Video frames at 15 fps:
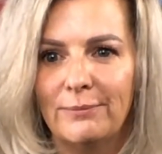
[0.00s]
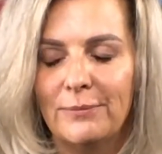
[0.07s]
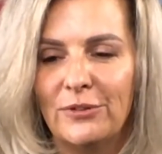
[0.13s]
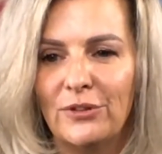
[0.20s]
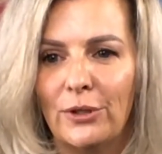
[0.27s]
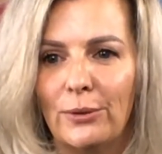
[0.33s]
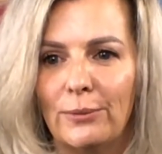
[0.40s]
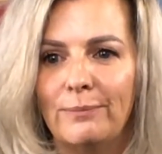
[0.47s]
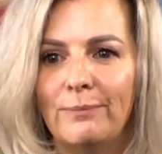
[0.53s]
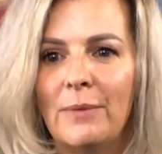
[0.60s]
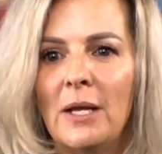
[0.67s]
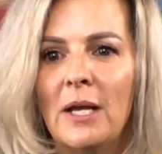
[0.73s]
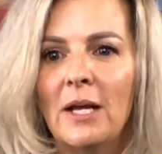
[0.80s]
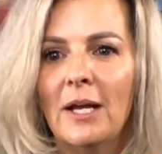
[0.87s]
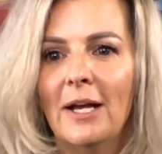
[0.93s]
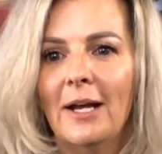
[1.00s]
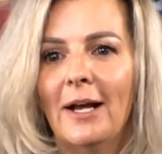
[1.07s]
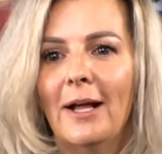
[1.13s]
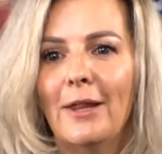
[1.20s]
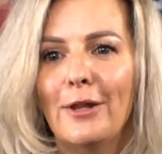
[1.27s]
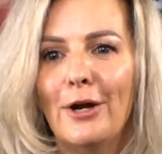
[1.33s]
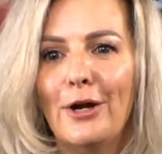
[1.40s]
So
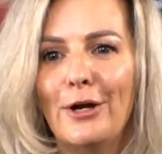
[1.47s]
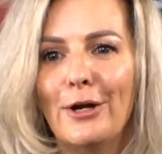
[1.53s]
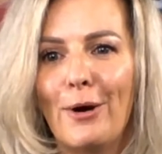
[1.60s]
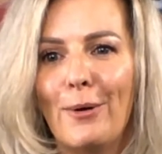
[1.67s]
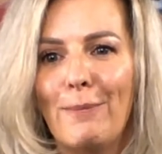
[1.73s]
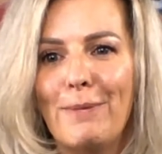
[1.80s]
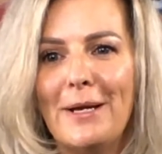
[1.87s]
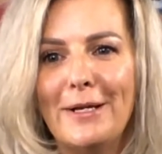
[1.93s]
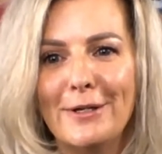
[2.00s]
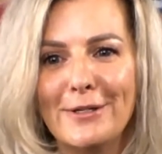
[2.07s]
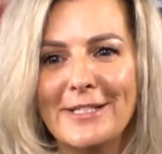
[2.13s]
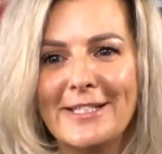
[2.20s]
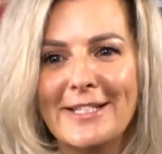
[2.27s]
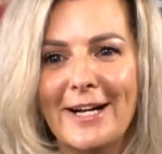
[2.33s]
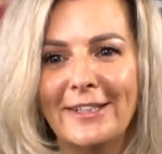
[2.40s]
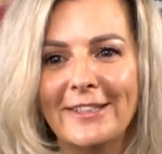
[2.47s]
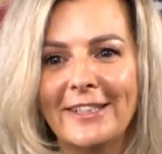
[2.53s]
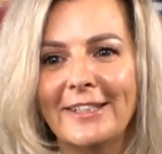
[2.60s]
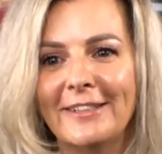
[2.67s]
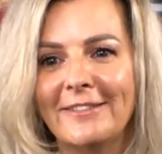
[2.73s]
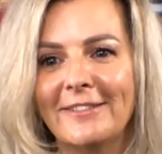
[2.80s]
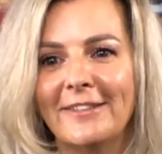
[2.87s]
there you go. Peter is
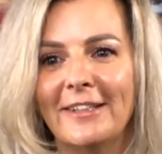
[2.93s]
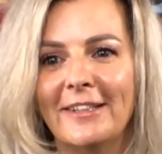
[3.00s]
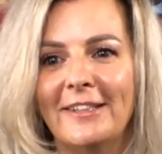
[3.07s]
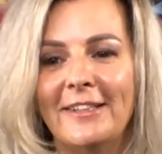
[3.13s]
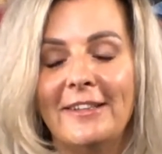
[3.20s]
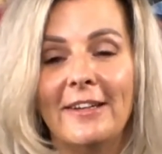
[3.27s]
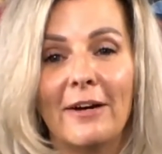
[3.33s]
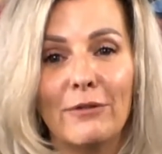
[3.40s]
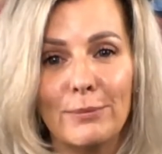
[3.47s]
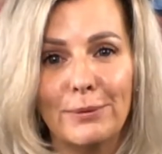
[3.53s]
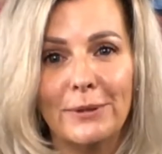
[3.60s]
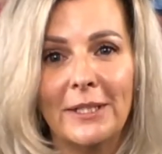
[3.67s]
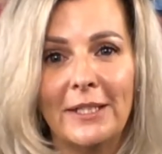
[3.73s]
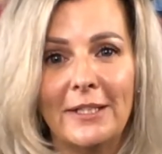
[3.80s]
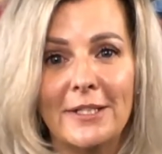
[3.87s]
telling us that he never played.